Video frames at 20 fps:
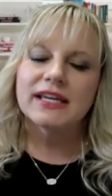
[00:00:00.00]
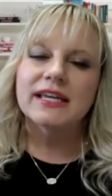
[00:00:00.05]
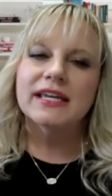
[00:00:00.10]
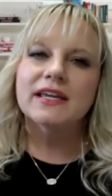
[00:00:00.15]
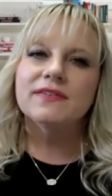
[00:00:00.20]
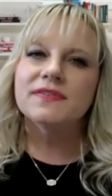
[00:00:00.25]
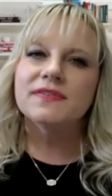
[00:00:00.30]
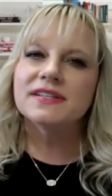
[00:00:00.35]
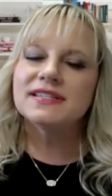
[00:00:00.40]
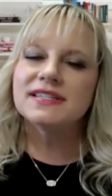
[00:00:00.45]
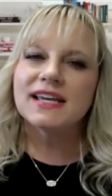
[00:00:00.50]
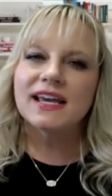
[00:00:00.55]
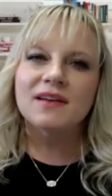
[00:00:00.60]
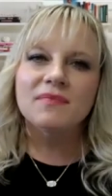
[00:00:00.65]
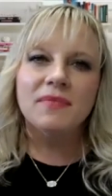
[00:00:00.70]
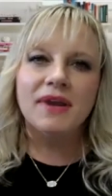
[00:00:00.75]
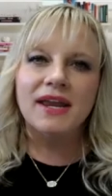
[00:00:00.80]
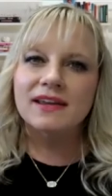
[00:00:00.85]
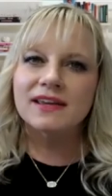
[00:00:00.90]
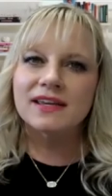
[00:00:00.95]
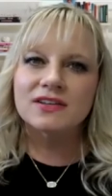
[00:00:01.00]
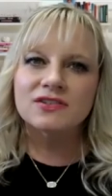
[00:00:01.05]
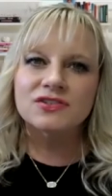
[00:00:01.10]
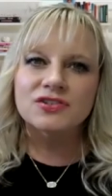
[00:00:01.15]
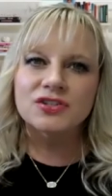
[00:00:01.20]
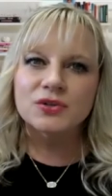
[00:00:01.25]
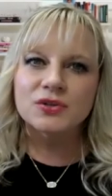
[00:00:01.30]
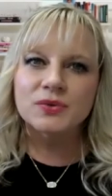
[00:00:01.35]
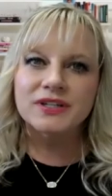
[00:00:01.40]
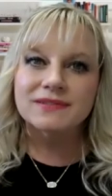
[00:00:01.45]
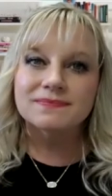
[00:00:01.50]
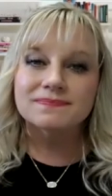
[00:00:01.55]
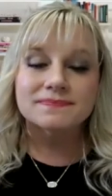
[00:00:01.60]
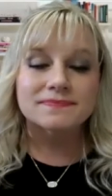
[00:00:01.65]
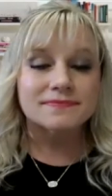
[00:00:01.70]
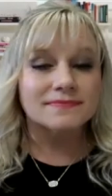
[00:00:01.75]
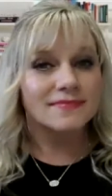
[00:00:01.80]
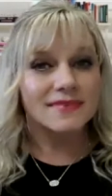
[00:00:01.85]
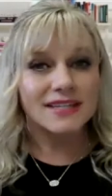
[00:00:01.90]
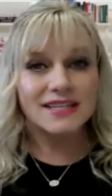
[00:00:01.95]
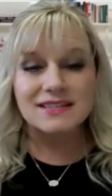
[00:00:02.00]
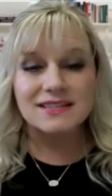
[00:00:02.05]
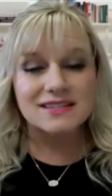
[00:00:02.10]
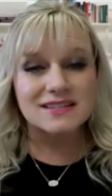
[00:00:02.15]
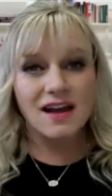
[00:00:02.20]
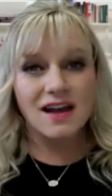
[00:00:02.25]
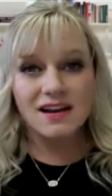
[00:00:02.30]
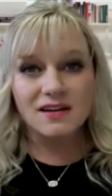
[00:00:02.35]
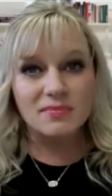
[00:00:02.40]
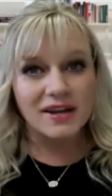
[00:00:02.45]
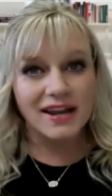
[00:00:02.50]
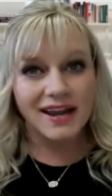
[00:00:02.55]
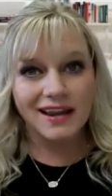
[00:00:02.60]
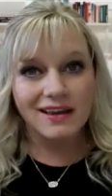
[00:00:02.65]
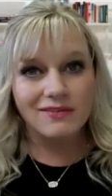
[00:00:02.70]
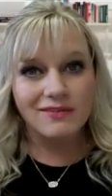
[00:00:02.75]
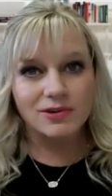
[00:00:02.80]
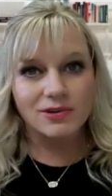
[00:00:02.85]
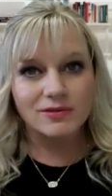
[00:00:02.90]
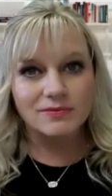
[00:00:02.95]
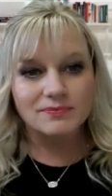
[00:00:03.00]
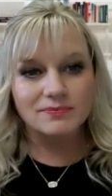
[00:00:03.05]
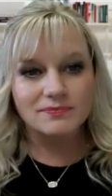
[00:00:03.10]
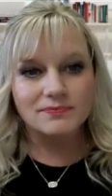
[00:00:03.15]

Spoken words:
If a dead man can do it, it's not a behavior.